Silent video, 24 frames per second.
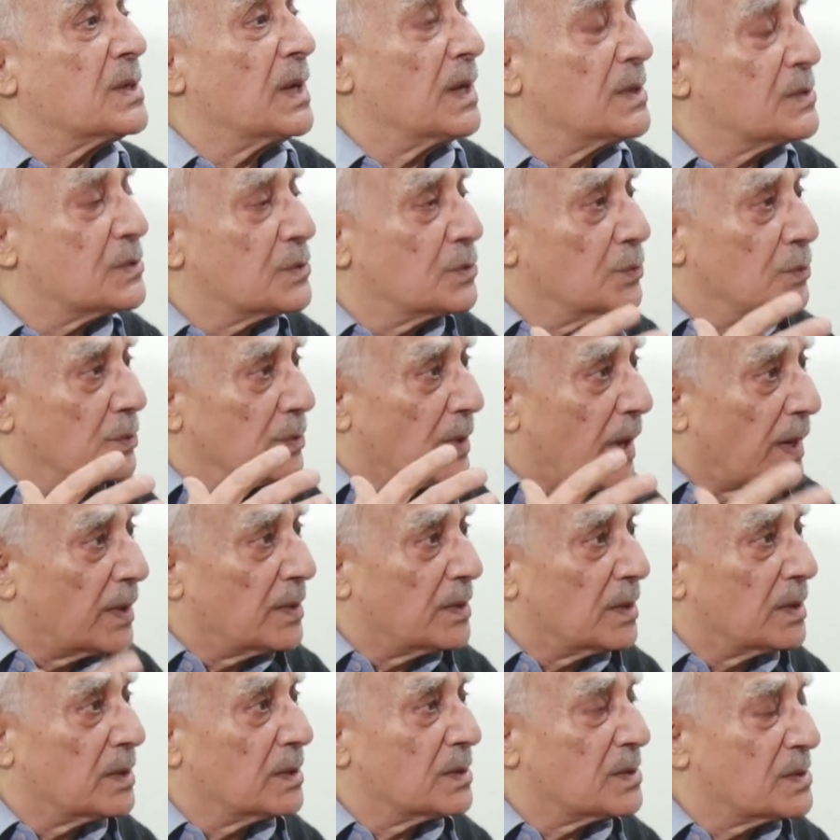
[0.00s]
has
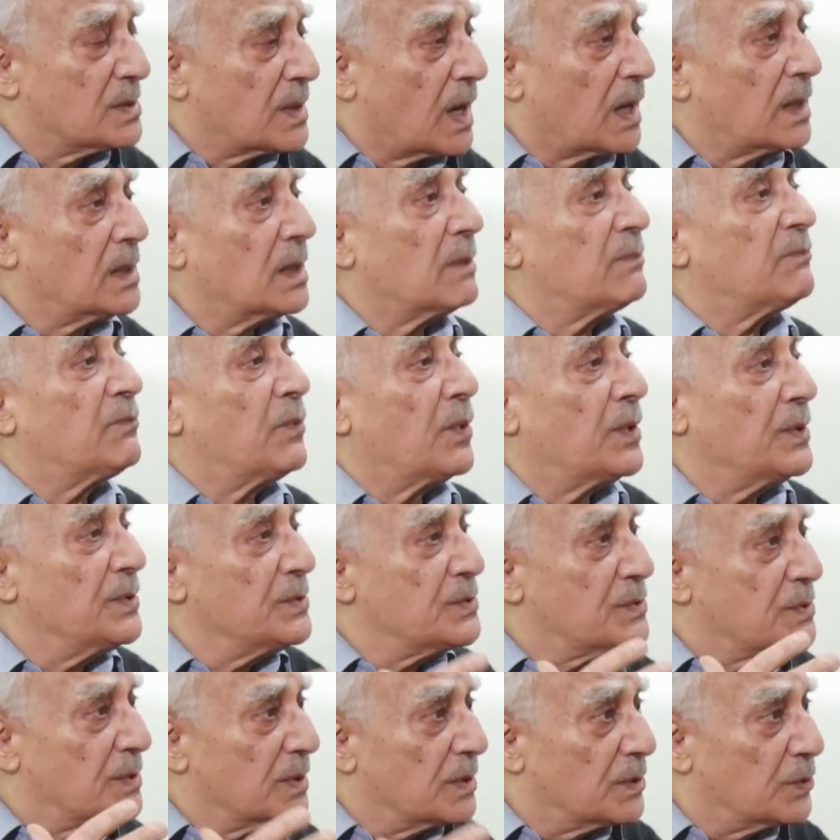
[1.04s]
to stand up for
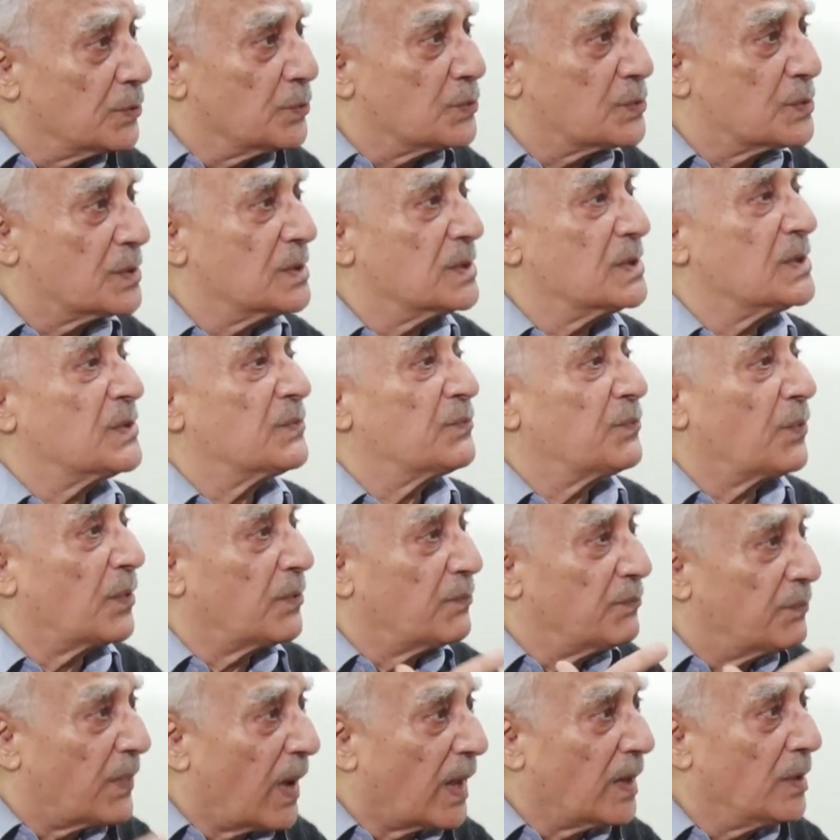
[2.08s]
institutions, for
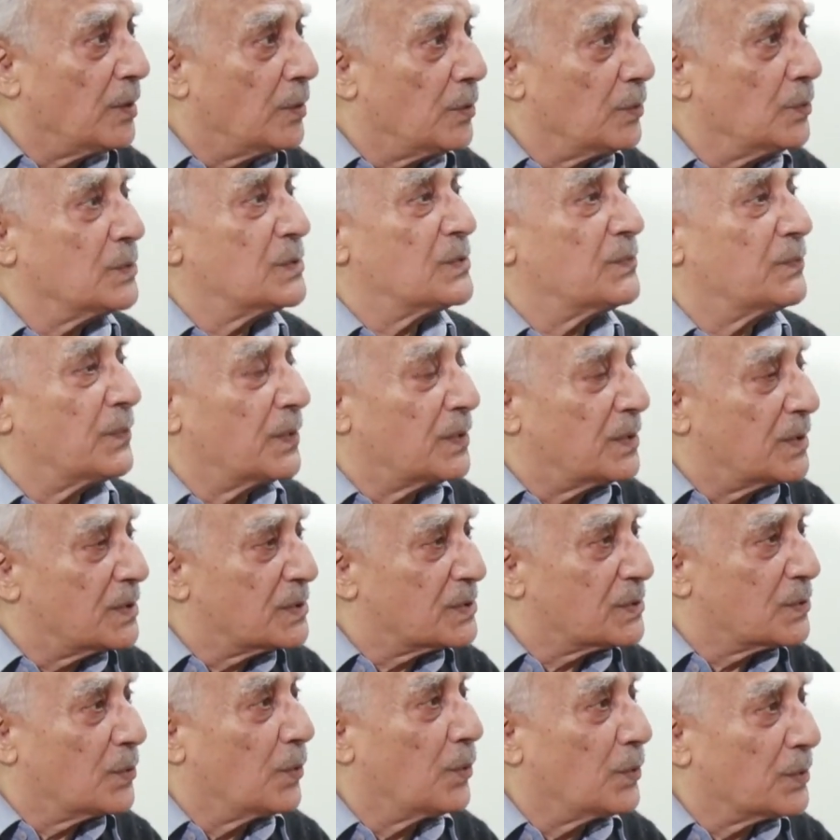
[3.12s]
values, for
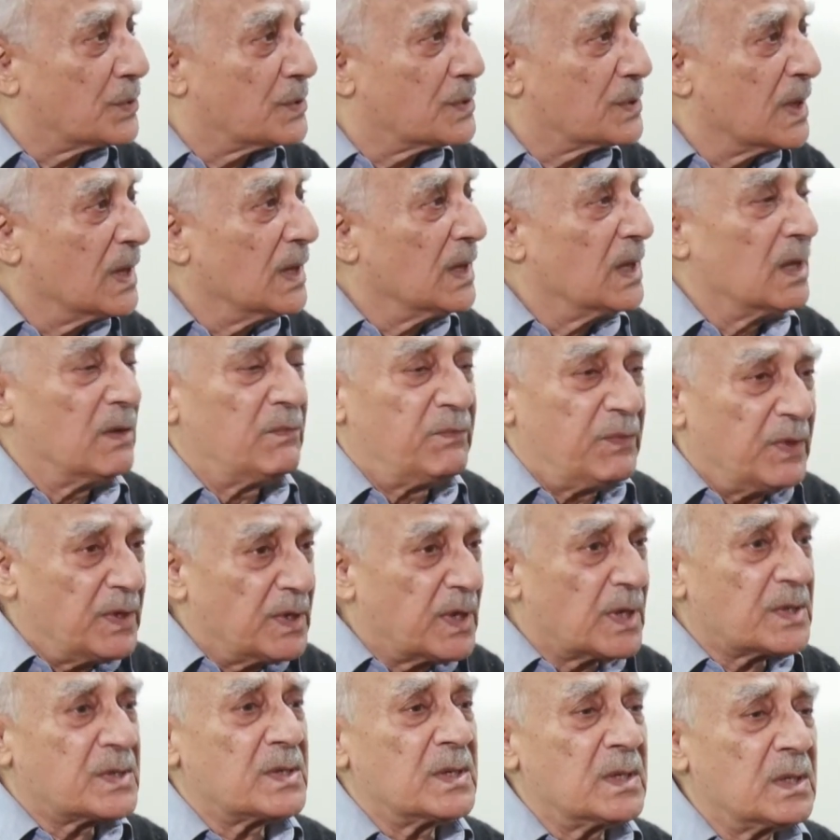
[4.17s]
discourse. If it
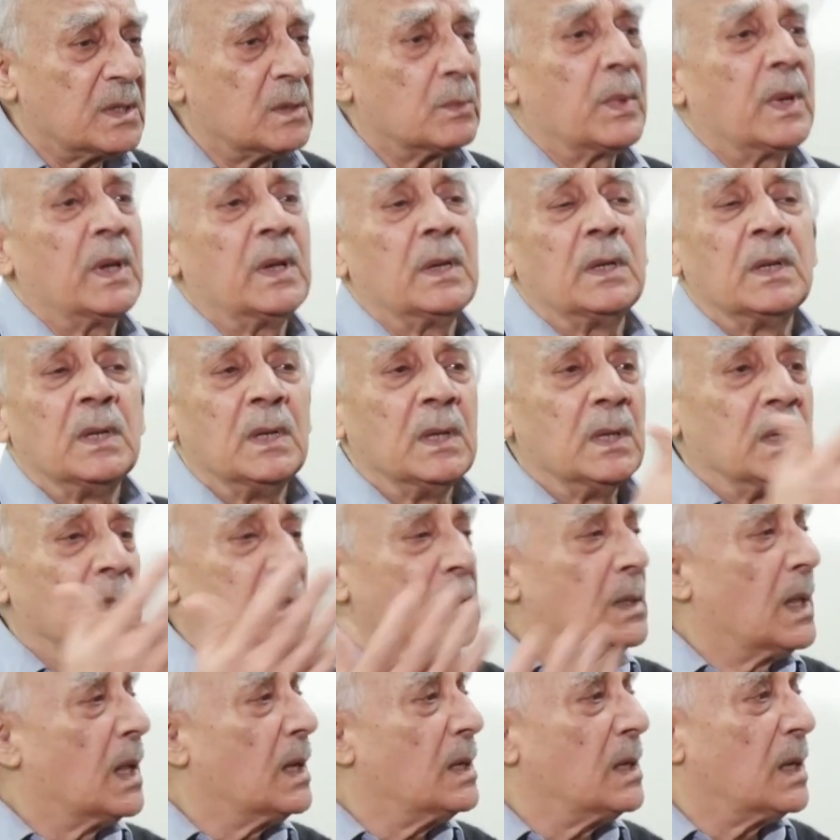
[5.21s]
doesn't, well,
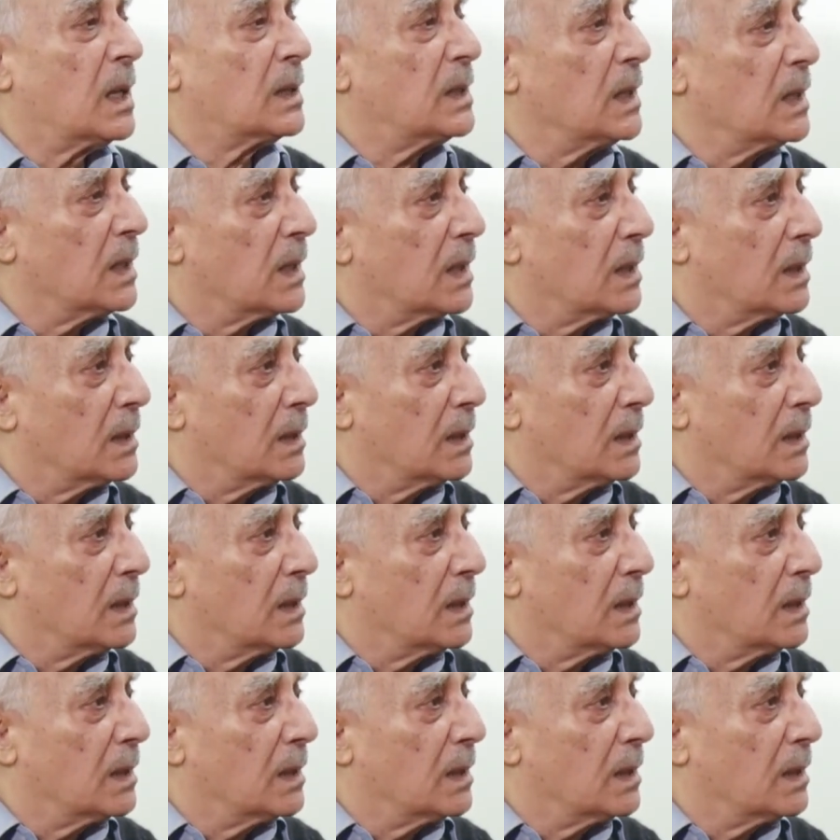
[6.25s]
then nothing.